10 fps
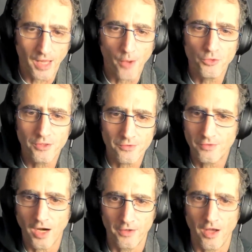I would just
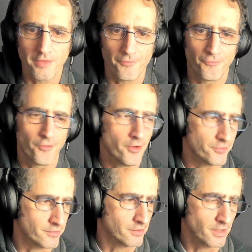start on the
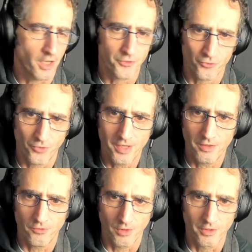1st
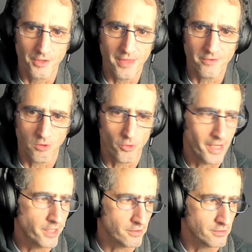string, learn these
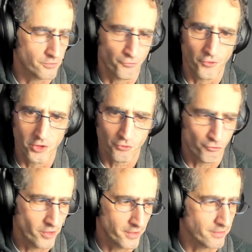locations, 1st
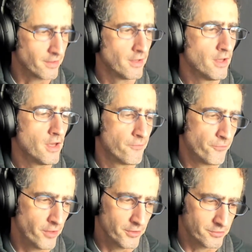fret,
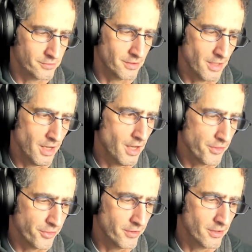1st,
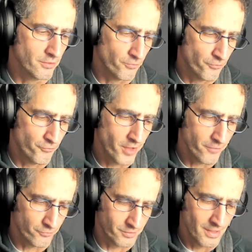3rd,
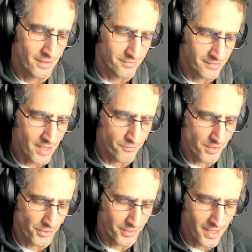5th,
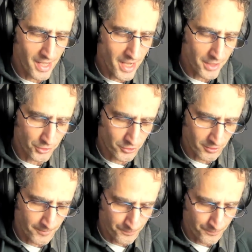7th, 8th,